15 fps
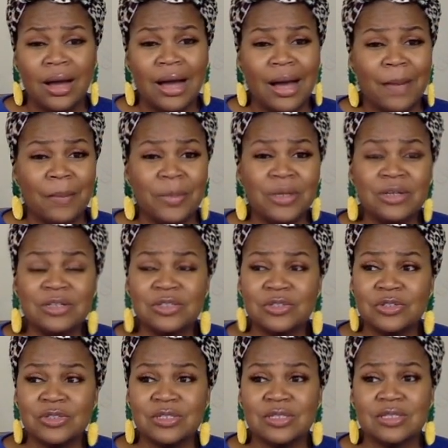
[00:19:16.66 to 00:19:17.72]
I
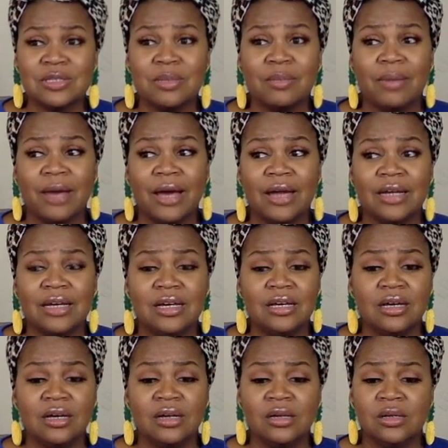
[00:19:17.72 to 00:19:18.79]
ministered to somebody.
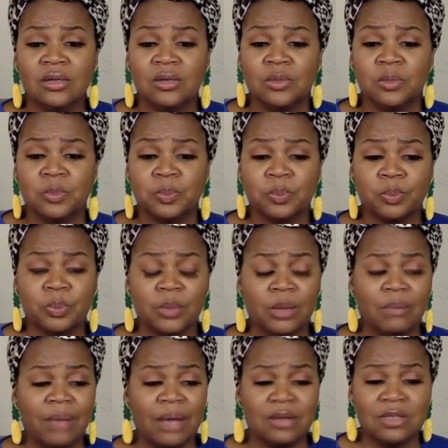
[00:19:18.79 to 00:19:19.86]
Um,
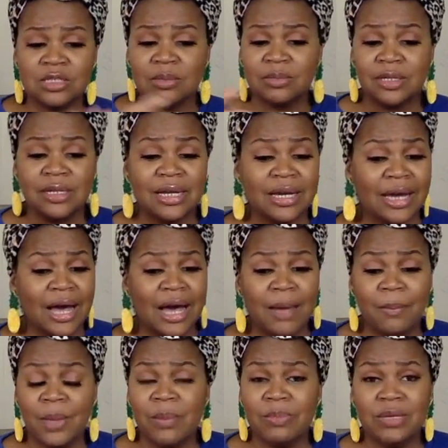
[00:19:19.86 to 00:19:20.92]
about something that God
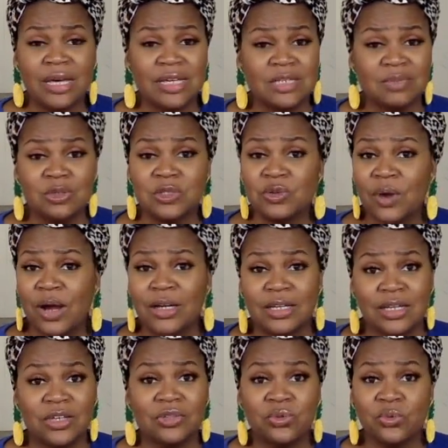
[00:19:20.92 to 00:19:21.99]
maybe has been trying to
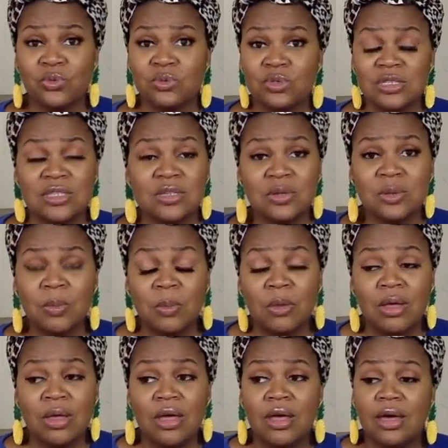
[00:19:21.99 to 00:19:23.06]
get through to them.
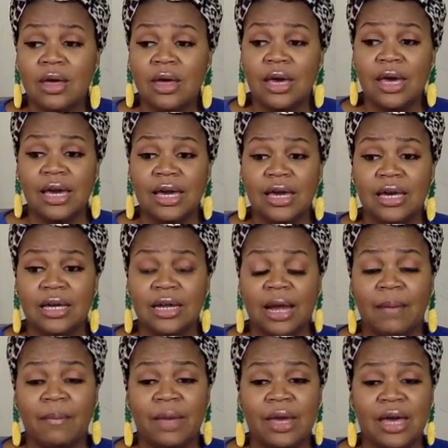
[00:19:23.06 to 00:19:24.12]
And
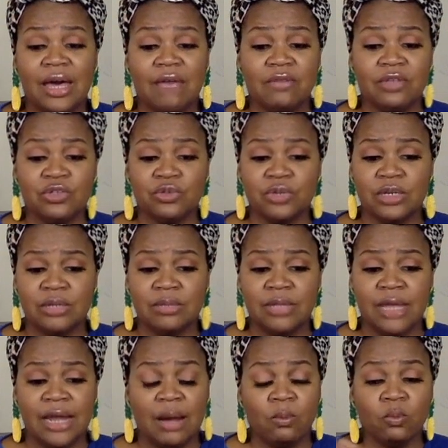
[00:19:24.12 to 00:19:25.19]
I may have a dream
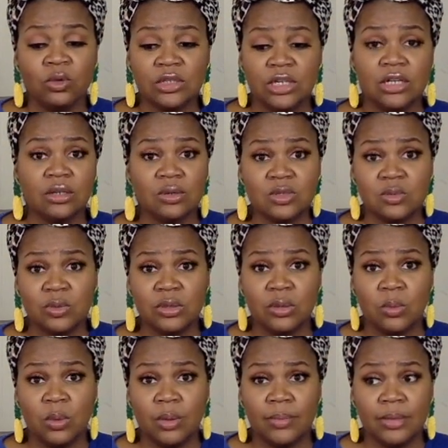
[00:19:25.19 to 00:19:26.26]
that I'm really close with a woman.